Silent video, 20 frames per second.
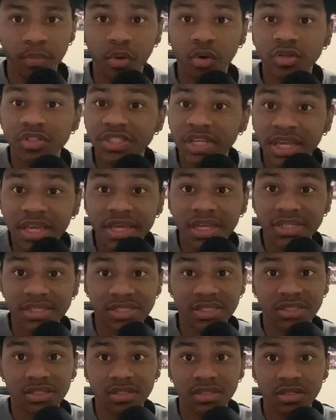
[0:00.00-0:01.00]

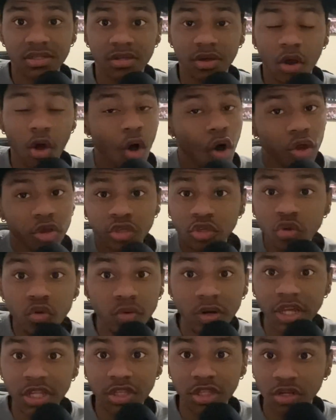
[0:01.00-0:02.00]
Porzingis, all you
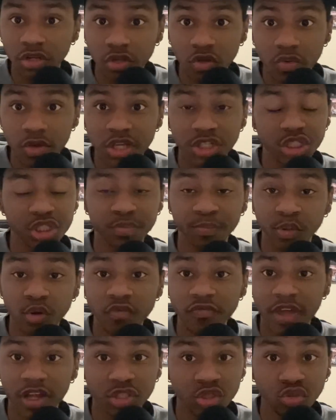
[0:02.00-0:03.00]
need to do is just
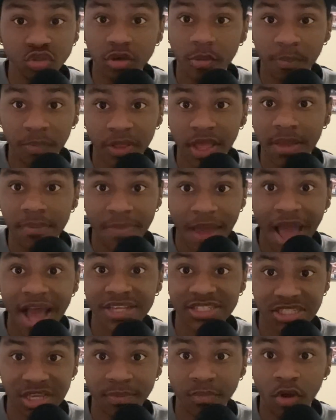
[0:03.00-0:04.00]
prove that you could play
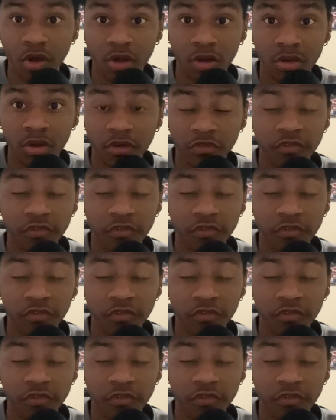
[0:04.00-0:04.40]
basketball